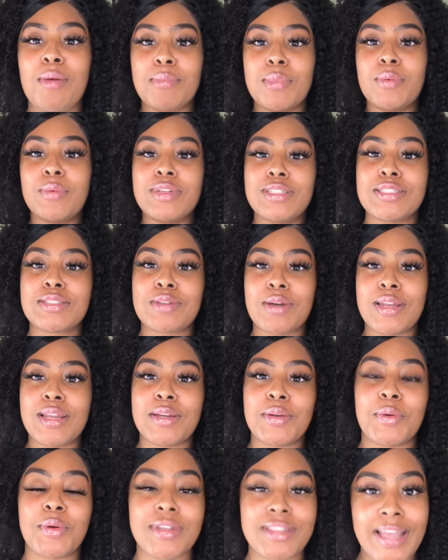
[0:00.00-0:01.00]
but we're just going to
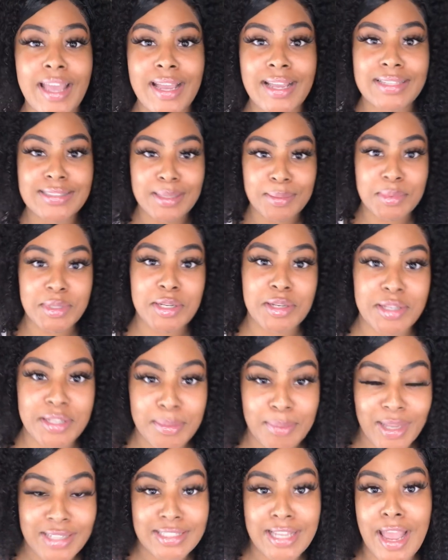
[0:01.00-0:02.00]
ignore that because I'm literally
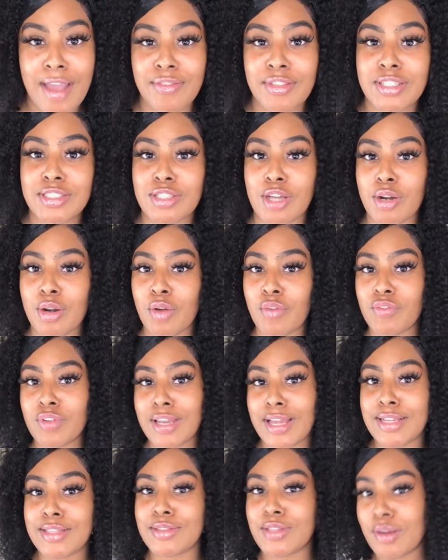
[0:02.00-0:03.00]
about to have this shirt on for
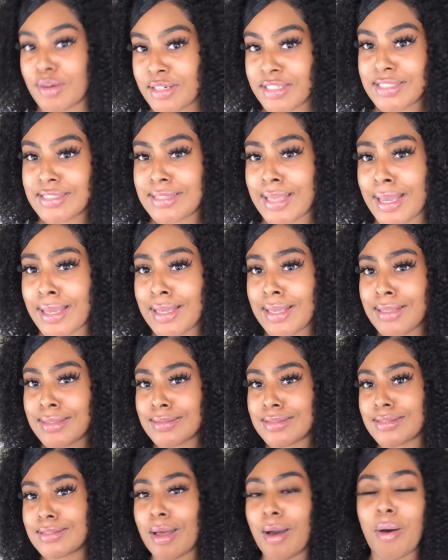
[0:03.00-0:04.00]
like 30 seconds.
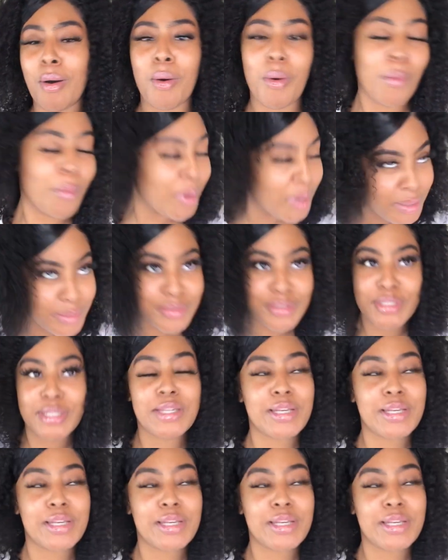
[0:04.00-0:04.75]
So, you